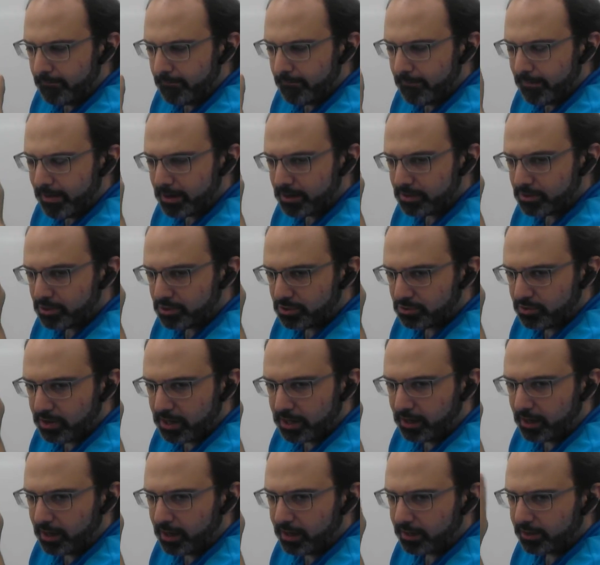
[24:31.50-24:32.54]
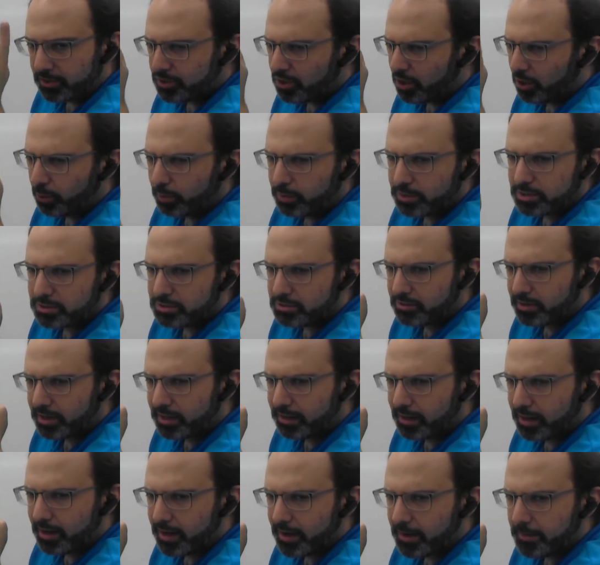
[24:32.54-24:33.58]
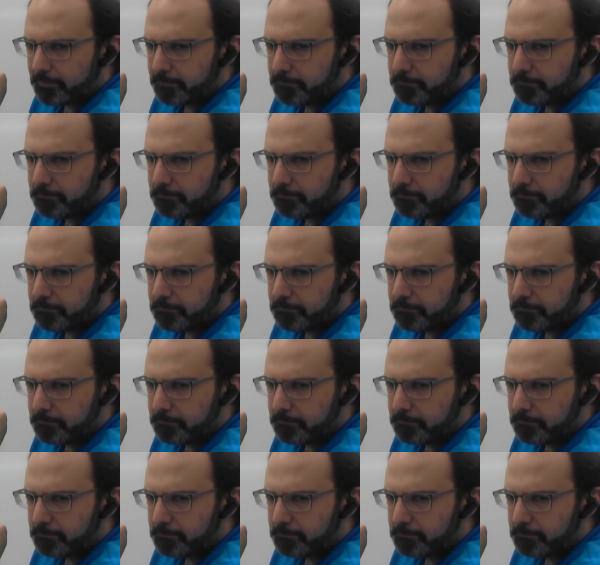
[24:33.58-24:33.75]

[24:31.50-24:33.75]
And it's a straight line. It's always a straight line.